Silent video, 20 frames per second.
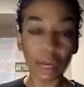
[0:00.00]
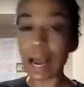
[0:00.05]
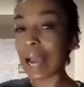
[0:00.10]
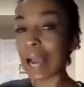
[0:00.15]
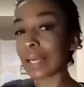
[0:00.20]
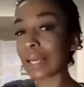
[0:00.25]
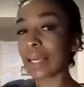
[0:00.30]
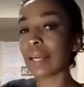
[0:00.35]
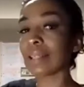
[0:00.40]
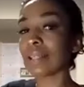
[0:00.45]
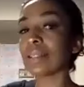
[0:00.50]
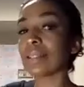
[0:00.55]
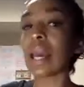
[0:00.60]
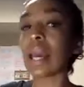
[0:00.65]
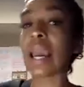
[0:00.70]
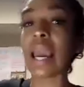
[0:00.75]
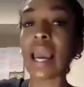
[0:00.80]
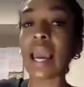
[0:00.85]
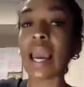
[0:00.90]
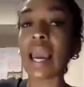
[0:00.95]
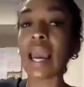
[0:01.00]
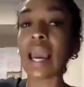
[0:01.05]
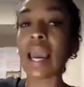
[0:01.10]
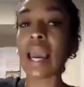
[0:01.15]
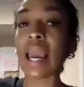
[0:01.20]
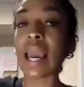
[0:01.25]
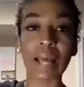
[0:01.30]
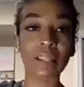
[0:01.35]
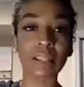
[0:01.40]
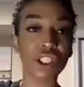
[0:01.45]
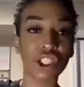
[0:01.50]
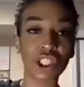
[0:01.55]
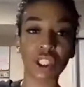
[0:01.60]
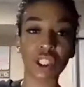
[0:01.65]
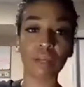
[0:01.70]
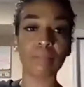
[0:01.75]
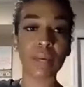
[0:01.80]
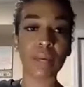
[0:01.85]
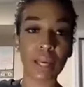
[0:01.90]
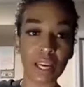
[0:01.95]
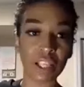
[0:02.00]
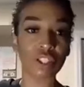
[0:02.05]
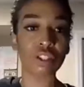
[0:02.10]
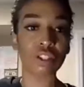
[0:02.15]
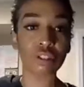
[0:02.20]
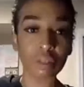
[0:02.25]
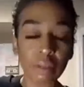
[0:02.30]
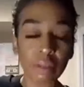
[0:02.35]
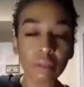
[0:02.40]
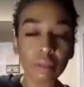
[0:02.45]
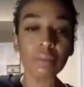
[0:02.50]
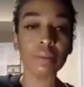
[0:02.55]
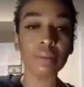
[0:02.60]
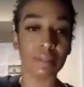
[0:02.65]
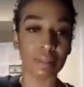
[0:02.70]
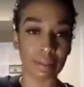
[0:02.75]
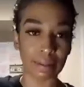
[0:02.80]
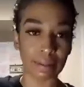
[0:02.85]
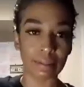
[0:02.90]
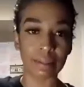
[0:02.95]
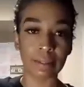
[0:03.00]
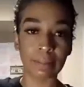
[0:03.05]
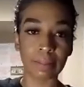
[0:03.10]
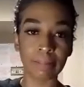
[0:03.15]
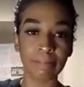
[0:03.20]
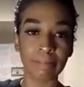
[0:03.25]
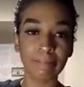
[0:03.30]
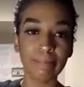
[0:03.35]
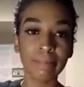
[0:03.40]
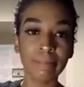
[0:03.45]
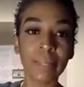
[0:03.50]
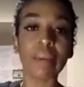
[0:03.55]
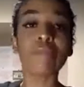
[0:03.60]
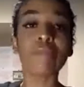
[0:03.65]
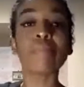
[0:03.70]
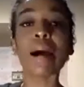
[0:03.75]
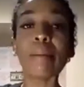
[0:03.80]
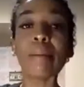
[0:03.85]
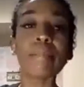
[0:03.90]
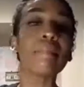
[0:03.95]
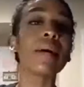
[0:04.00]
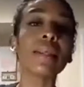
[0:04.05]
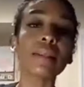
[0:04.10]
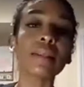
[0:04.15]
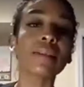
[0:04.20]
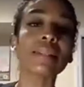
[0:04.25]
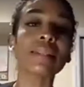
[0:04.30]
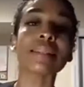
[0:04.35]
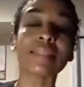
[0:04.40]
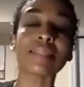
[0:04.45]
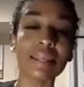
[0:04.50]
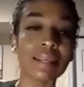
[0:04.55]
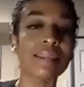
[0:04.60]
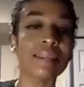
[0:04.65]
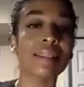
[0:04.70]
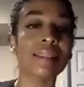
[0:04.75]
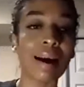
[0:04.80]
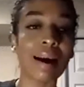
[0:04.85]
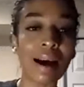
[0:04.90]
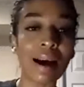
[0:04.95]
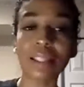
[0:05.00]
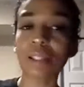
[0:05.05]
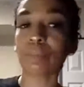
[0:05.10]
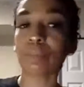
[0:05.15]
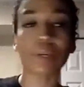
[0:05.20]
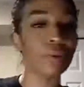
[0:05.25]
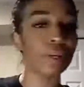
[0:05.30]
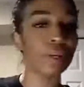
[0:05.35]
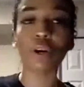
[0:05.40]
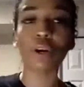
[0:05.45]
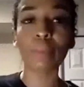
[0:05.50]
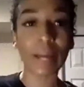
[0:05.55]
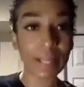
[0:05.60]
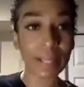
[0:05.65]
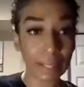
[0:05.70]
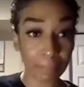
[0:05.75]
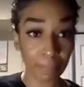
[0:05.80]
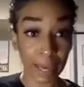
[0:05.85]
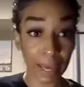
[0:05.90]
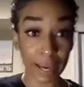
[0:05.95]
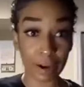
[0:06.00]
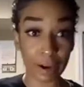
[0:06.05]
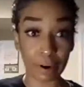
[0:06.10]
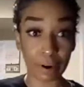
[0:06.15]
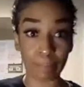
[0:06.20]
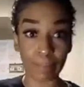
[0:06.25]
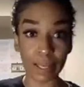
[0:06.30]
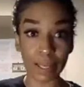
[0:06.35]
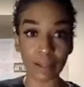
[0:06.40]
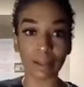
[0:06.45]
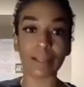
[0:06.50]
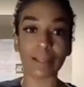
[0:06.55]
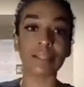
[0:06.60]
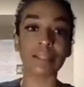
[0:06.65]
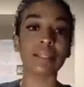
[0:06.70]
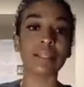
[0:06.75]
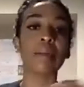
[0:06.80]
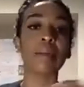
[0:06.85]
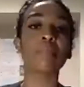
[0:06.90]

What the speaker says: I can't take my legitimate excuses If my mother is sick in the hospital and nobody can pay her bill, and say,